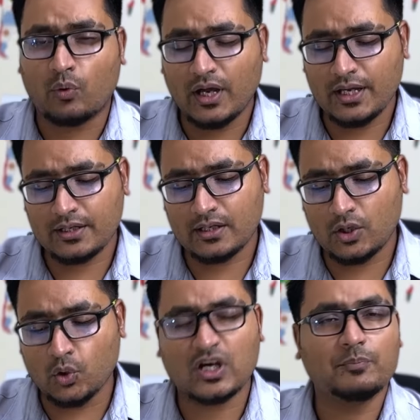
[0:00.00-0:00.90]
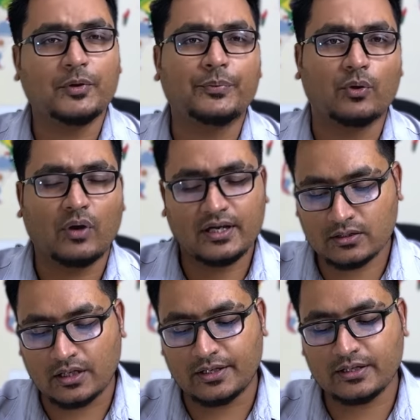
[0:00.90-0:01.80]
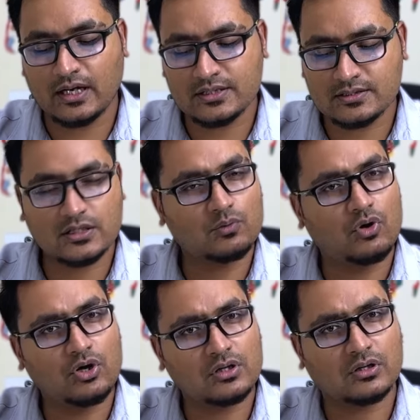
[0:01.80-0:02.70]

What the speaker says: why local people, why Kannadigas, they want